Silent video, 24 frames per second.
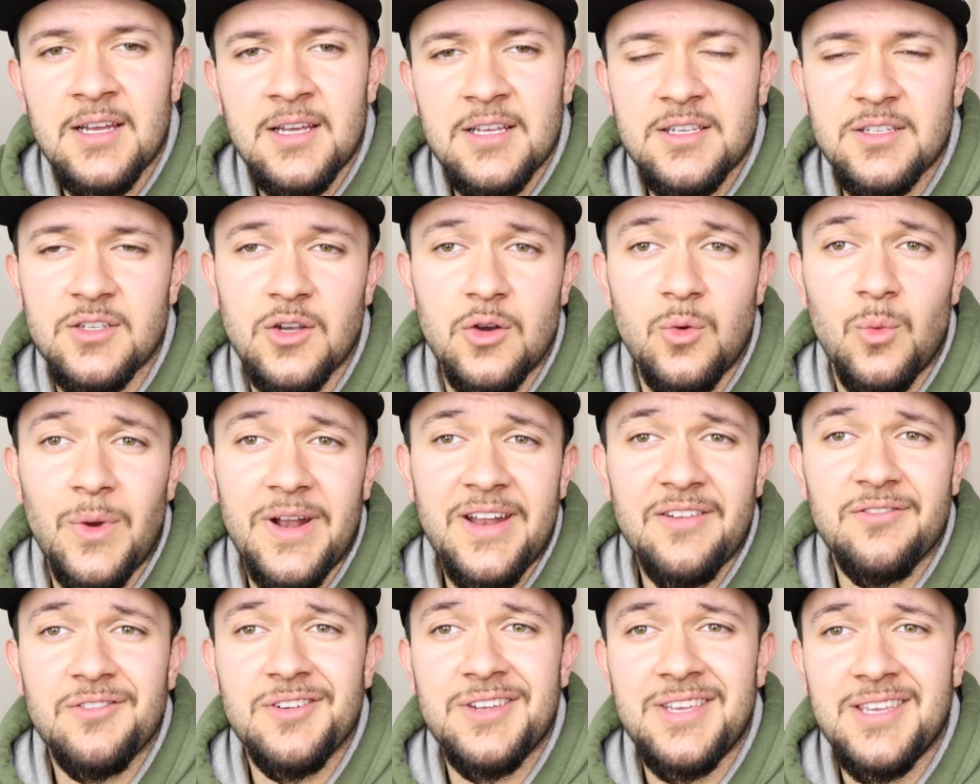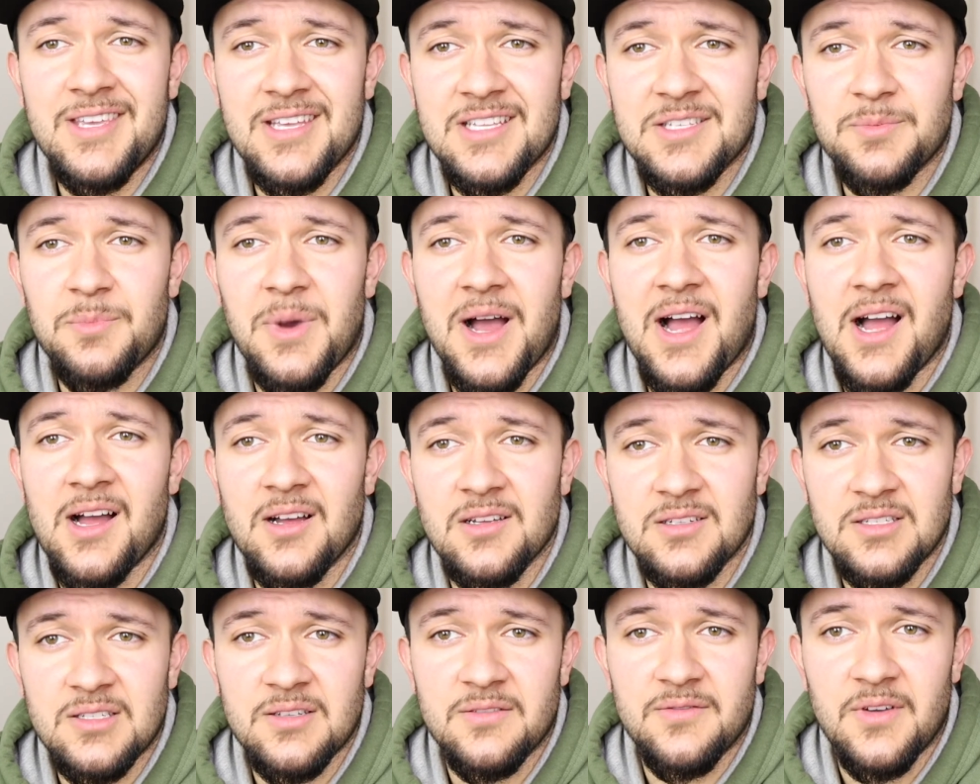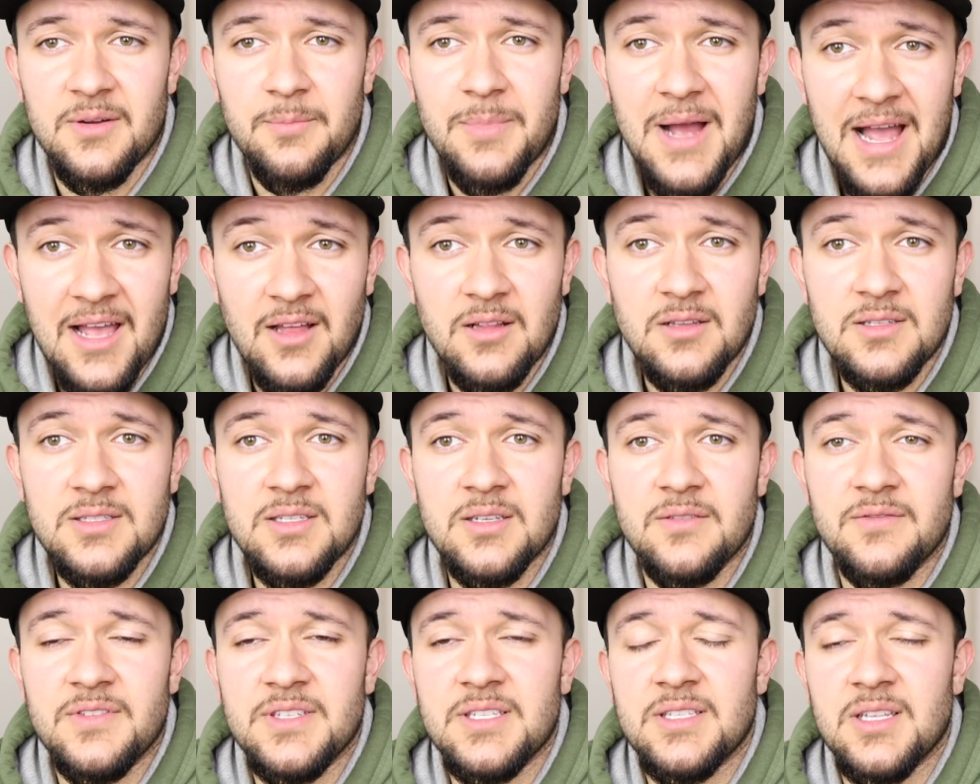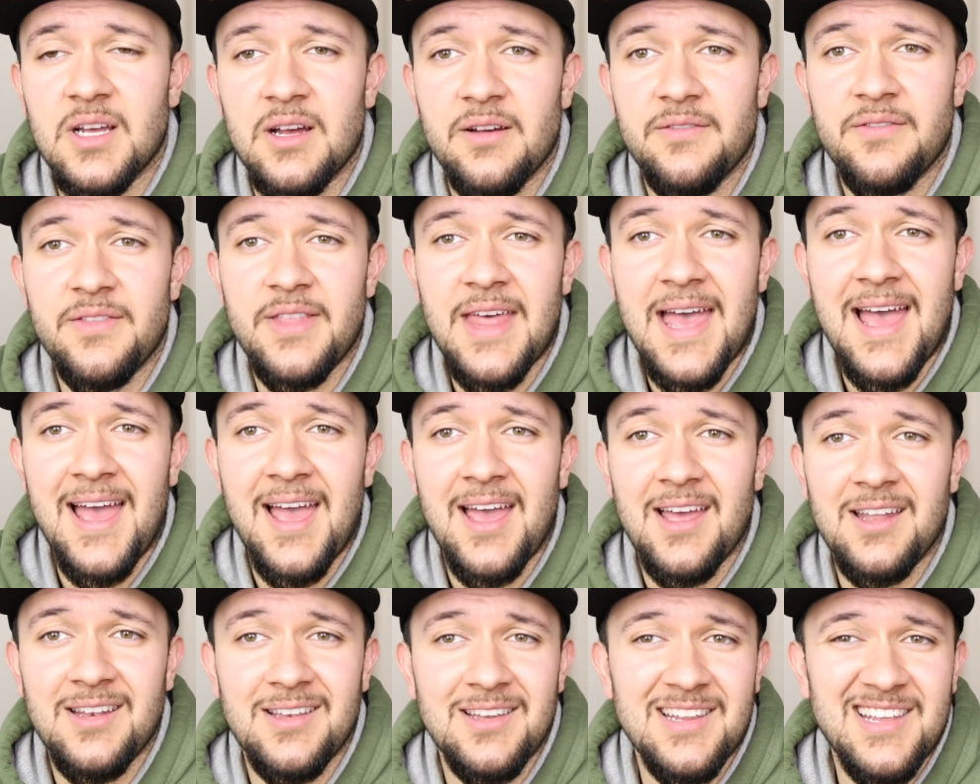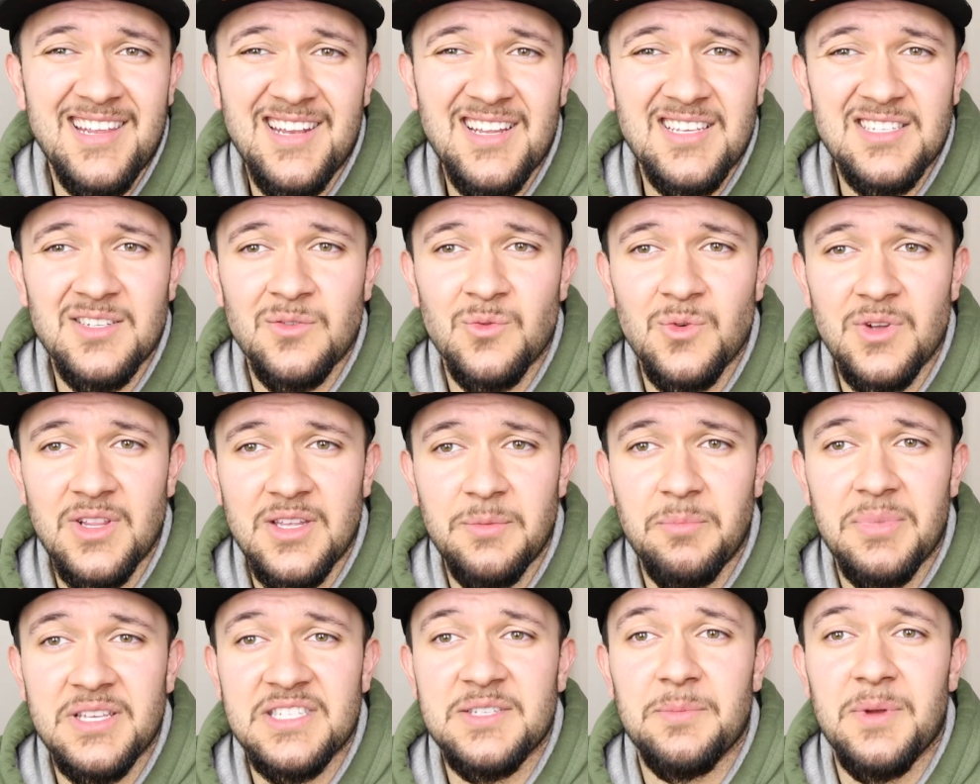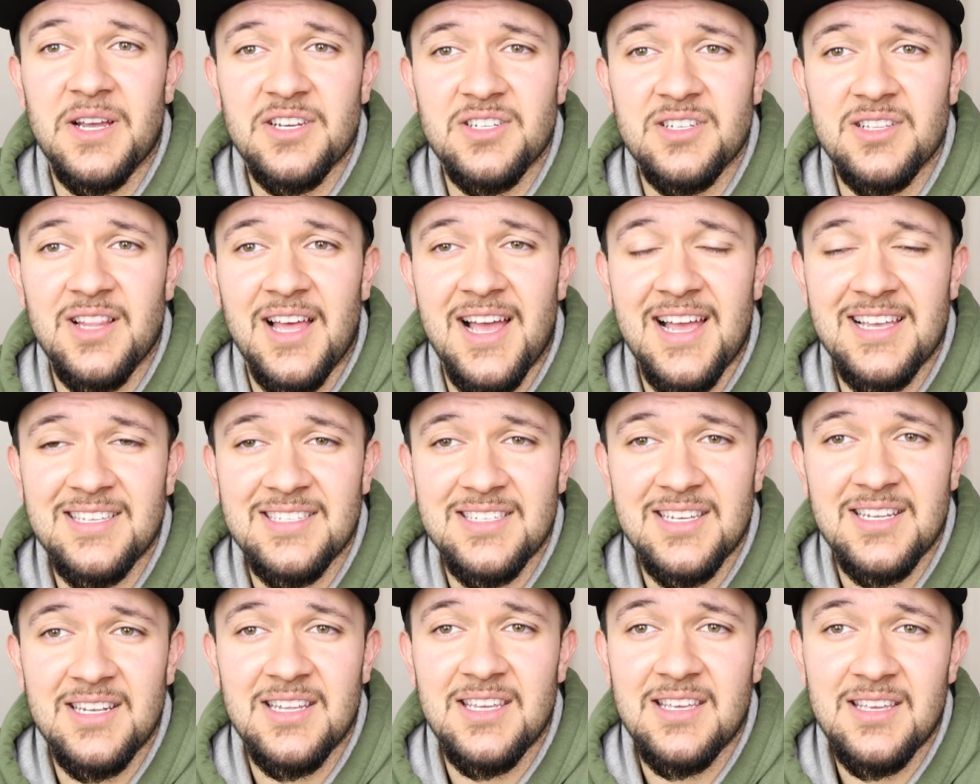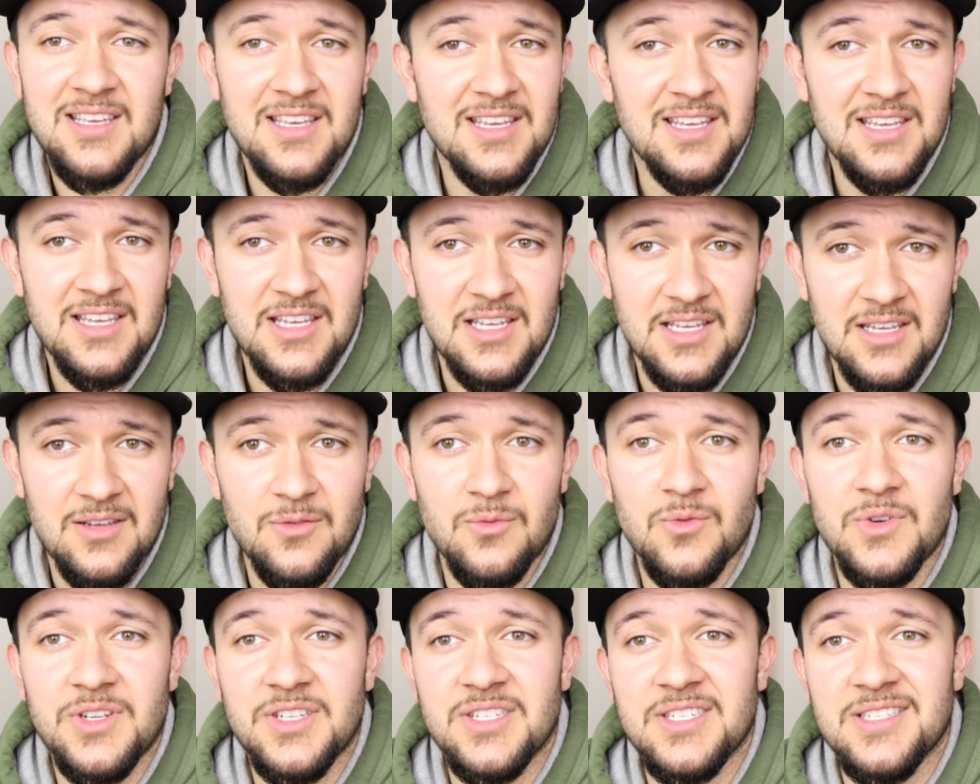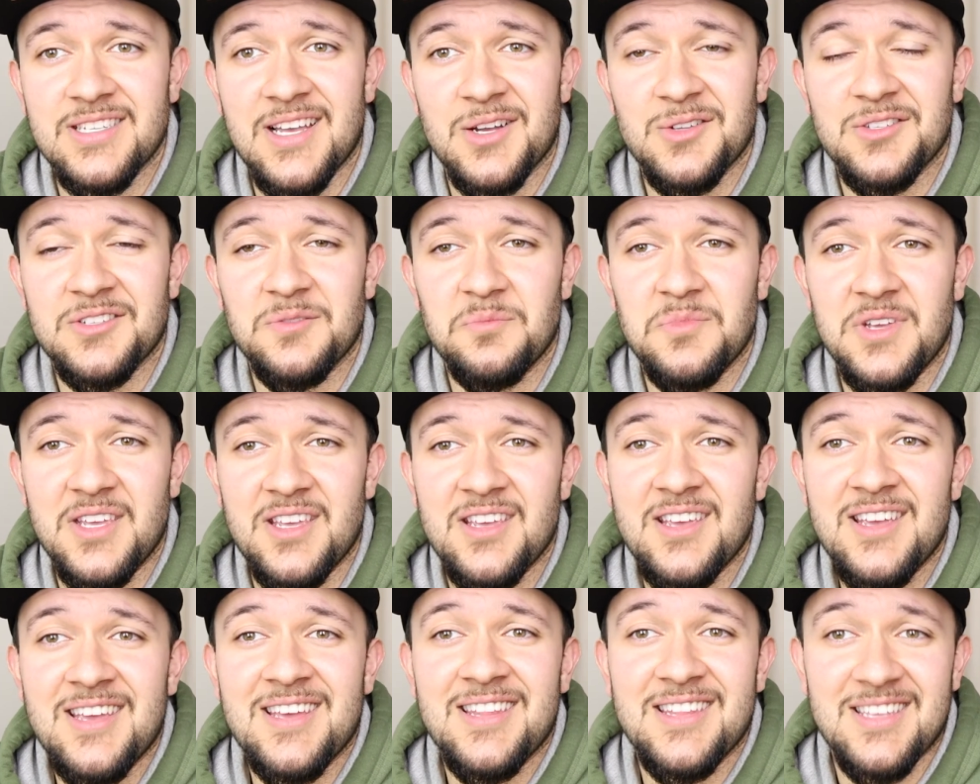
So whenever he gets piles of stuff that he doesn't really specialize in, he reaches out to me.